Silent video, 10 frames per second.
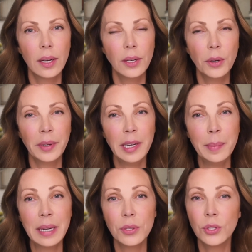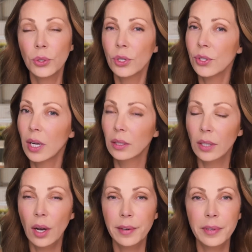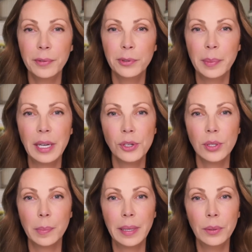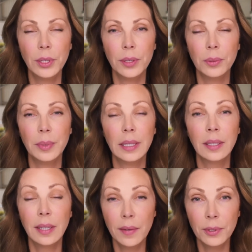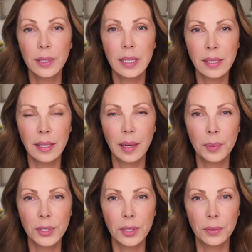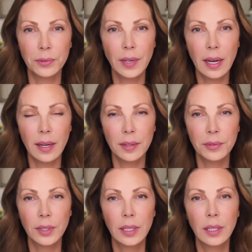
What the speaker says: Your email stores a lot of information about you. We covered this in episode 5.